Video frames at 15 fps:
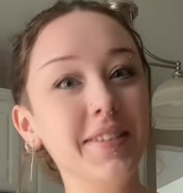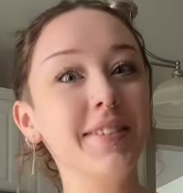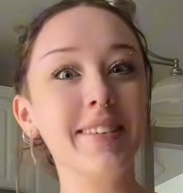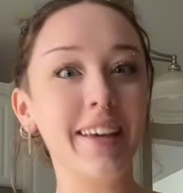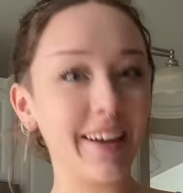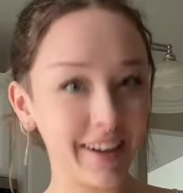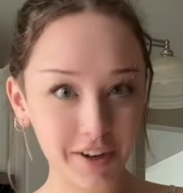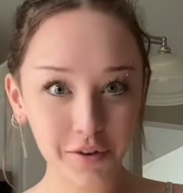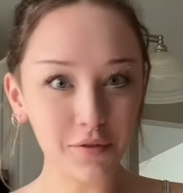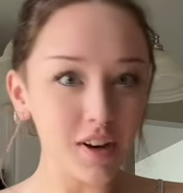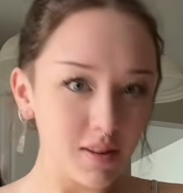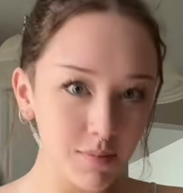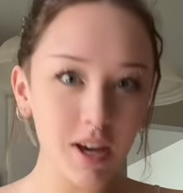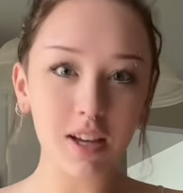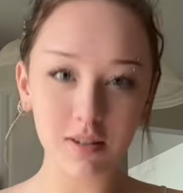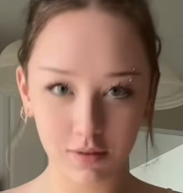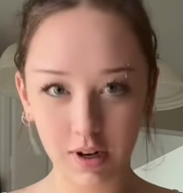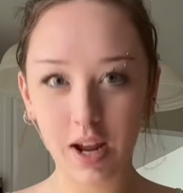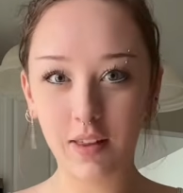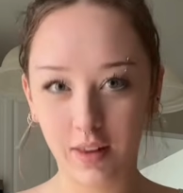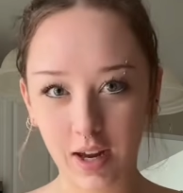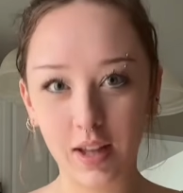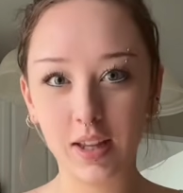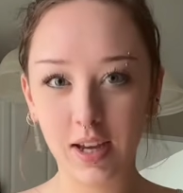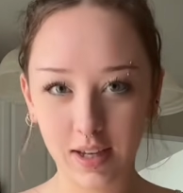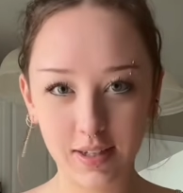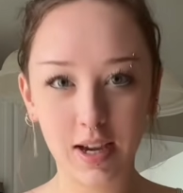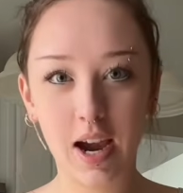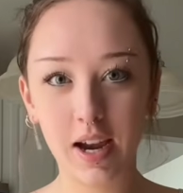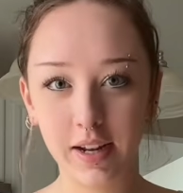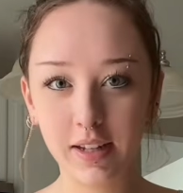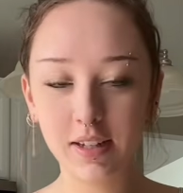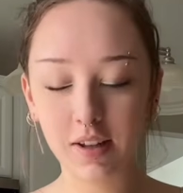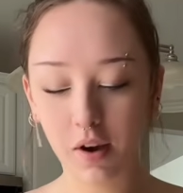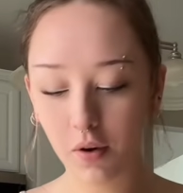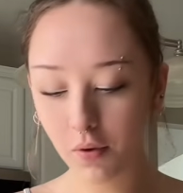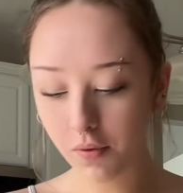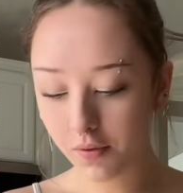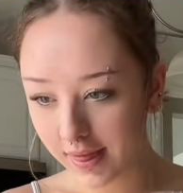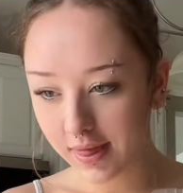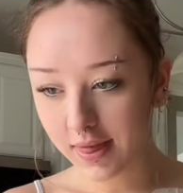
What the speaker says: getting arrhythmias when I lay on that side. So